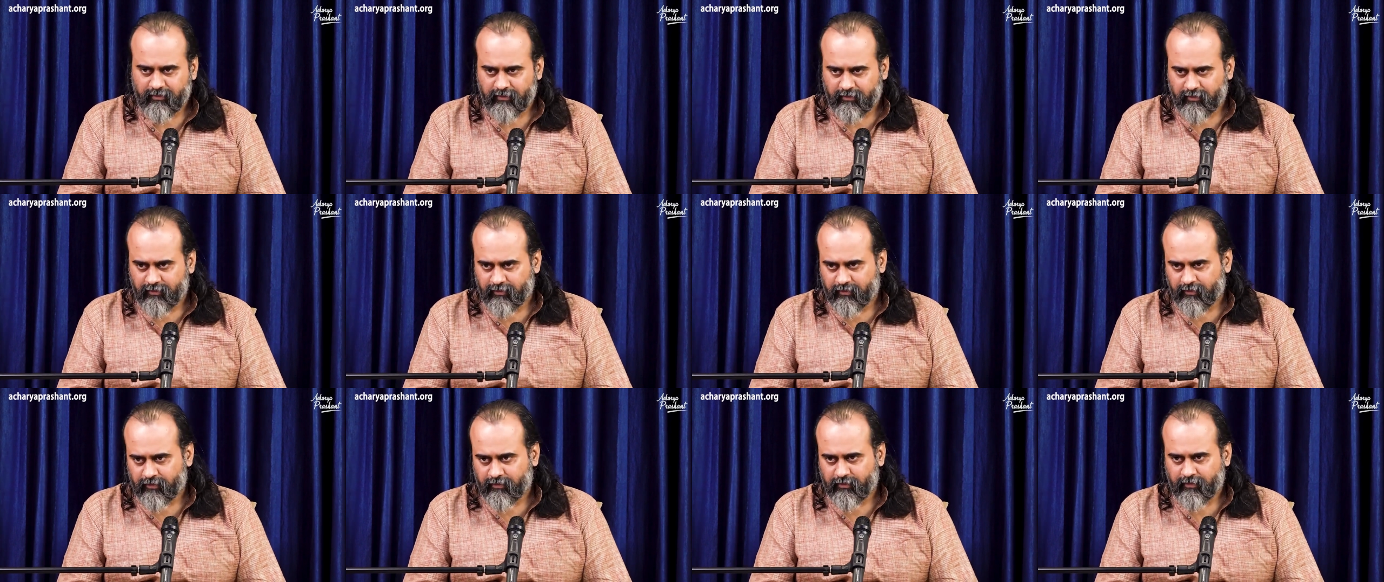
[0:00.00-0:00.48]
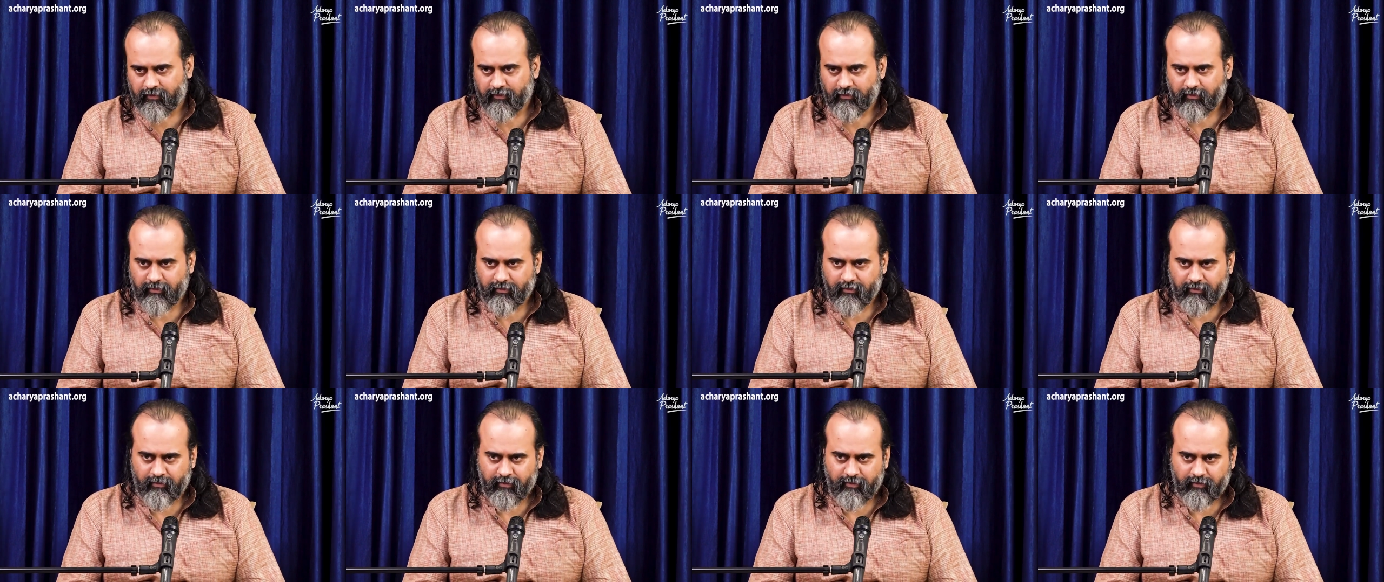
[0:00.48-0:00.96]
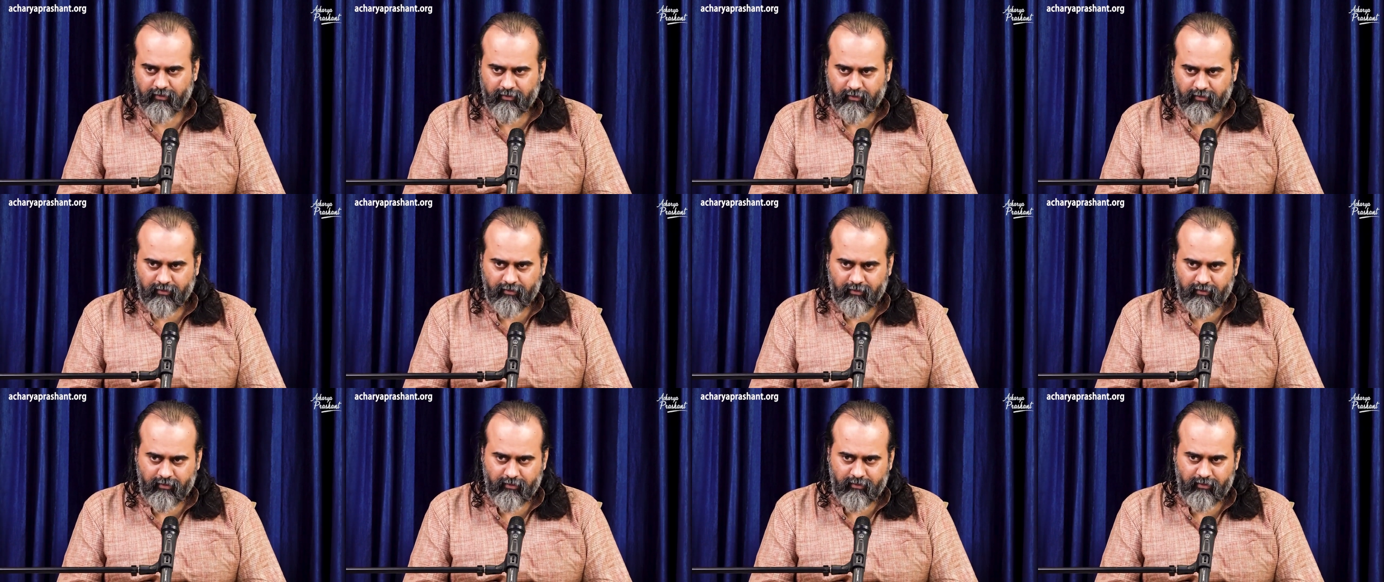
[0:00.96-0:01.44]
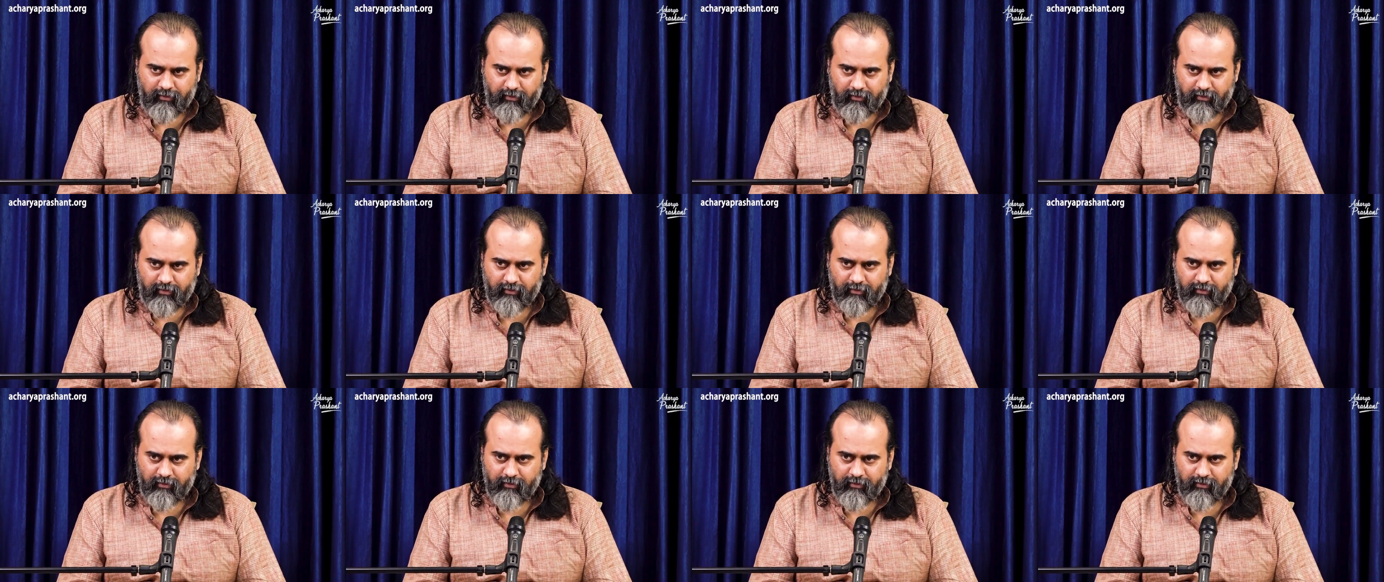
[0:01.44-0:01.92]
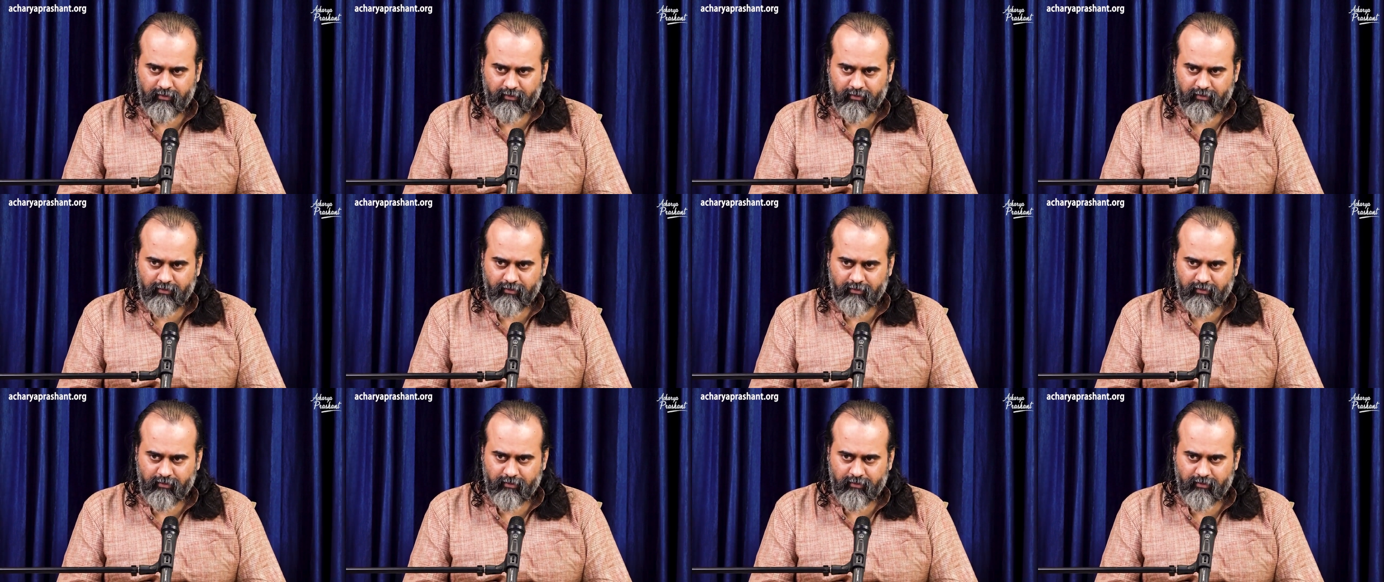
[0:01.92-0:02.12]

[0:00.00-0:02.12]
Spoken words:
Nothing is said.